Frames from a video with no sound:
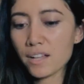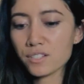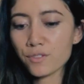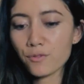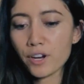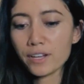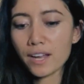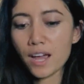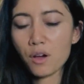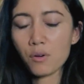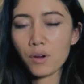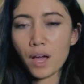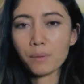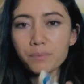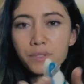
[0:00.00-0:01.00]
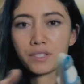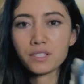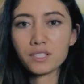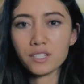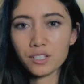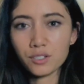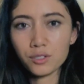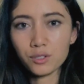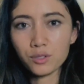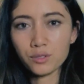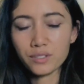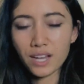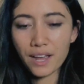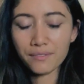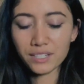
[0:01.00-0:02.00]
As of right now, I'm
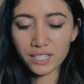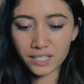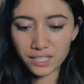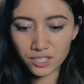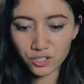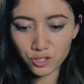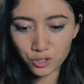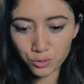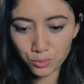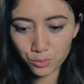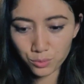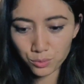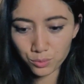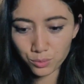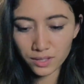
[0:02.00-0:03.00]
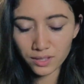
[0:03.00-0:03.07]
still diving into